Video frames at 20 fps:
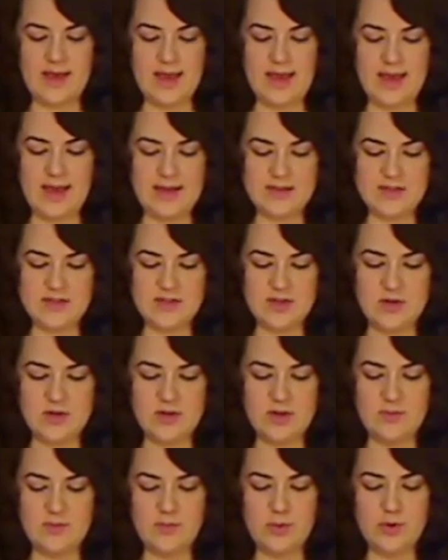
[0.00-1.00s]
and
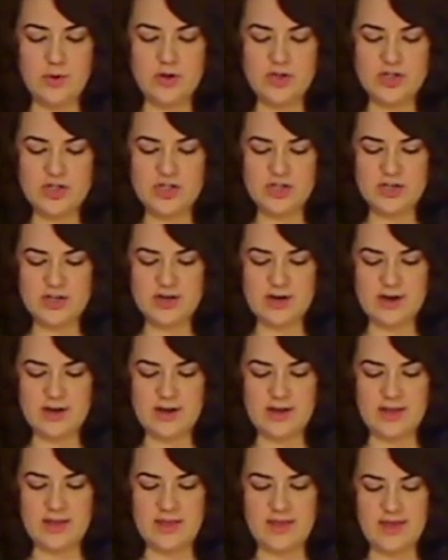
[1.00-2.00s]
slowly push
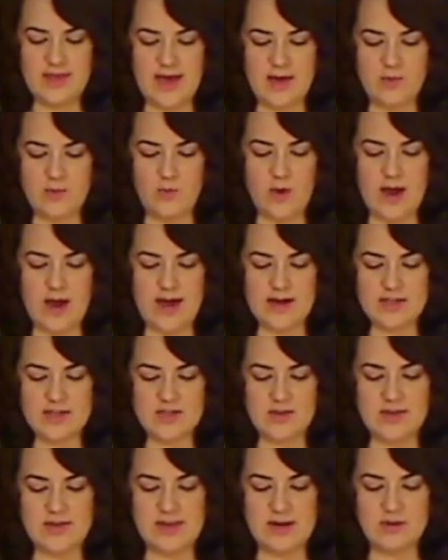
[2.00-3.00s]
that
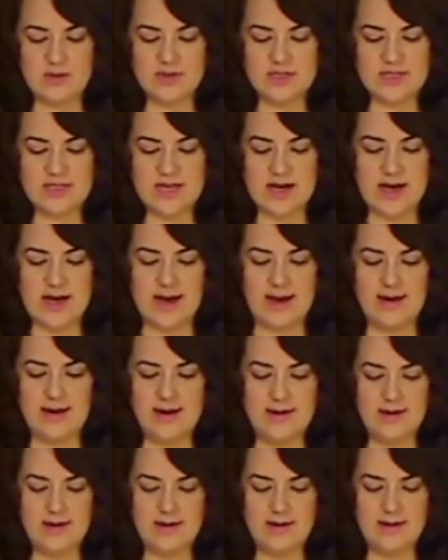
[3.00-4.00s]
wax on the outside,
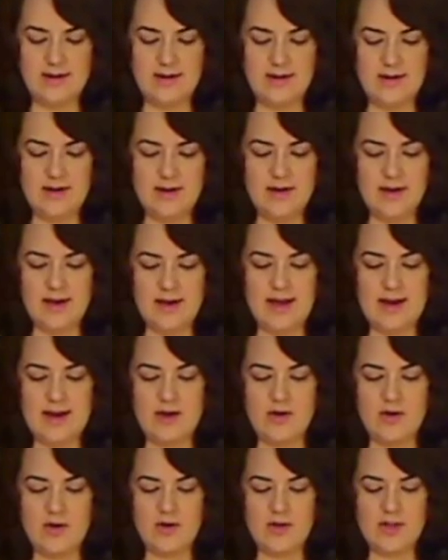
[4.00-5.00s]
kind of
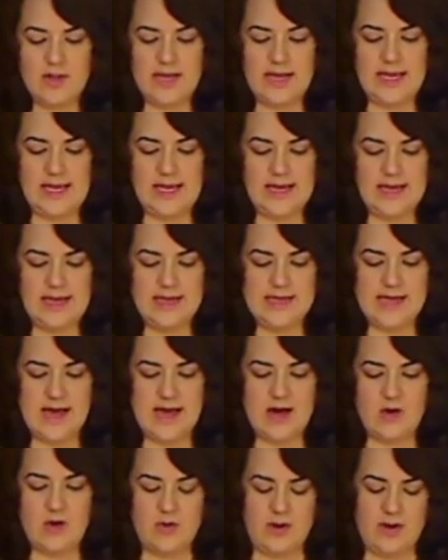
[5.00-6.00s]
curl it in and
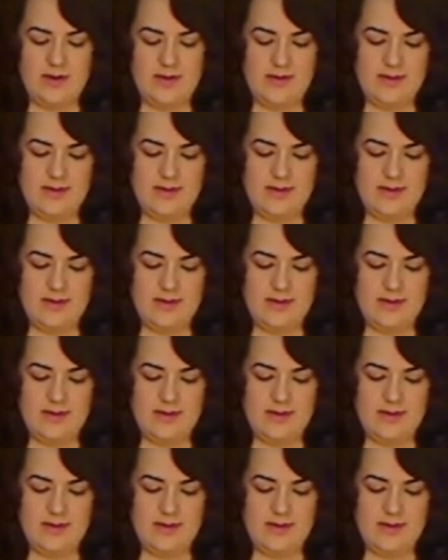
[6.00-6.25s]
down.